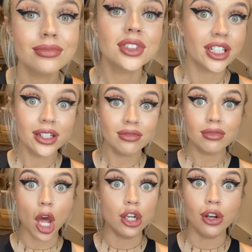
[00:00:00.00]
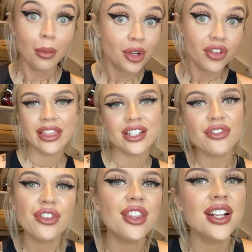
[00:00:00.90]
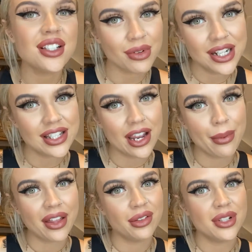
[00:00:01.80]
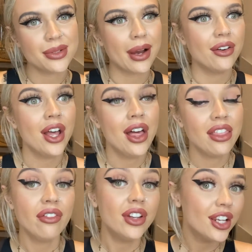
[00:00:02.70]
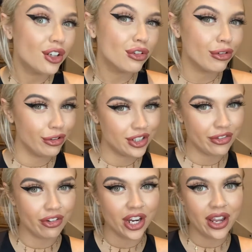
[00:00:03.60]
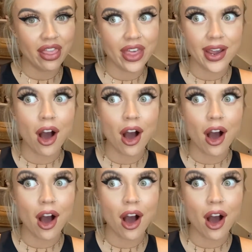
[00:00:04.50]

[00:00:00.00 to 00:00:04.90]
See? Not moving. There's a few things I want to say about them as well. They're vegan and cruelty free. They